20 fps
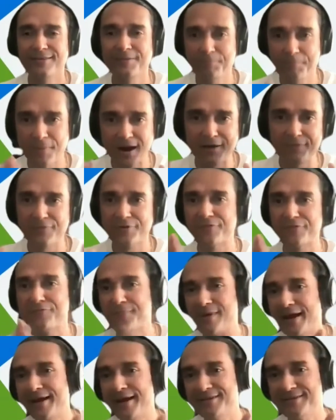the power of
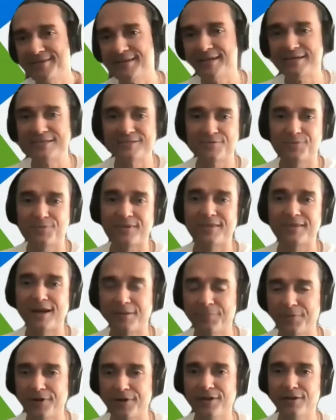mind changed with
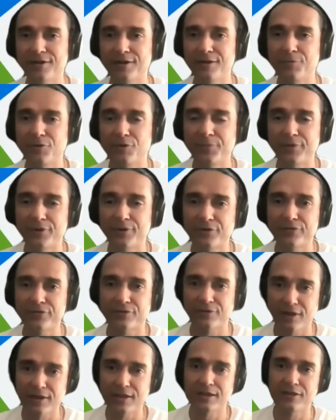that particular book
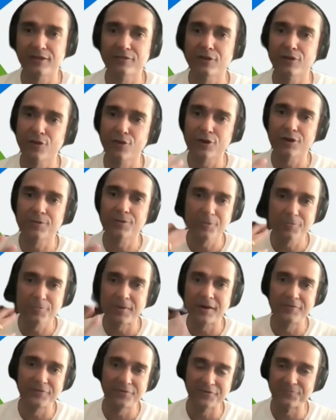because running is a lot about
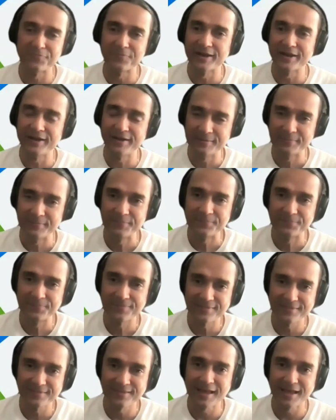power of mind
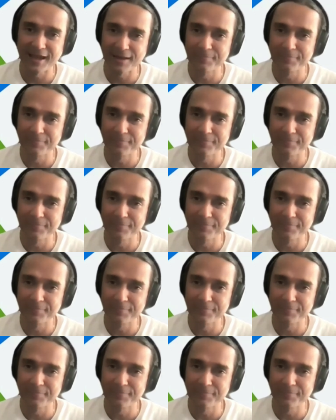the